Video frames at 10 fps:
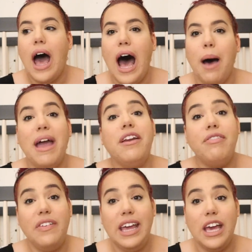And
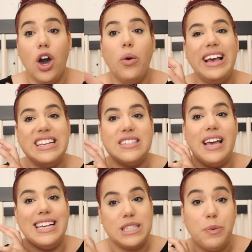video
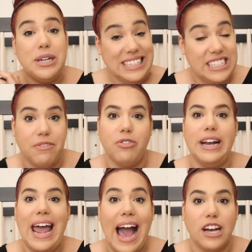is pretty
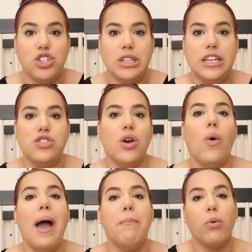different, actually.
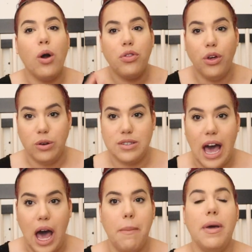So I broke those
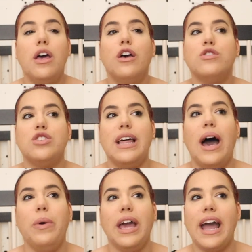up so
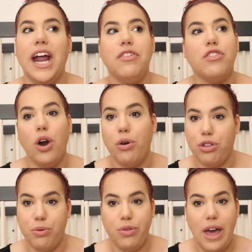that we can kind of go
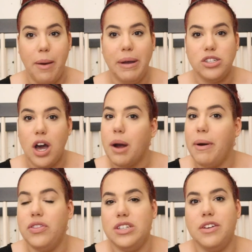through them and talk
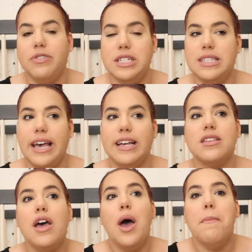about the
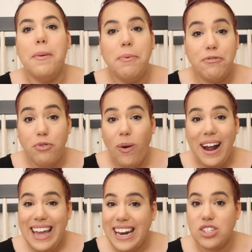differences. But
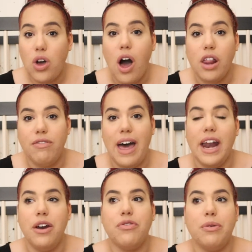before I get into all of
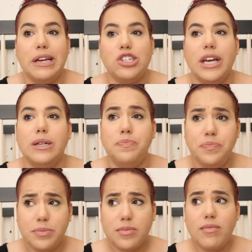that information,
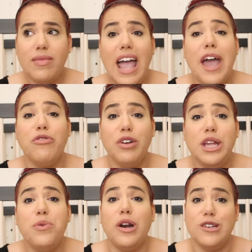I
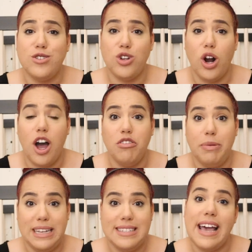really want to start off
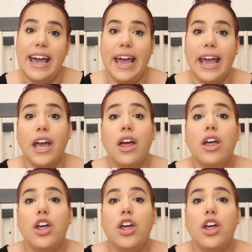by saying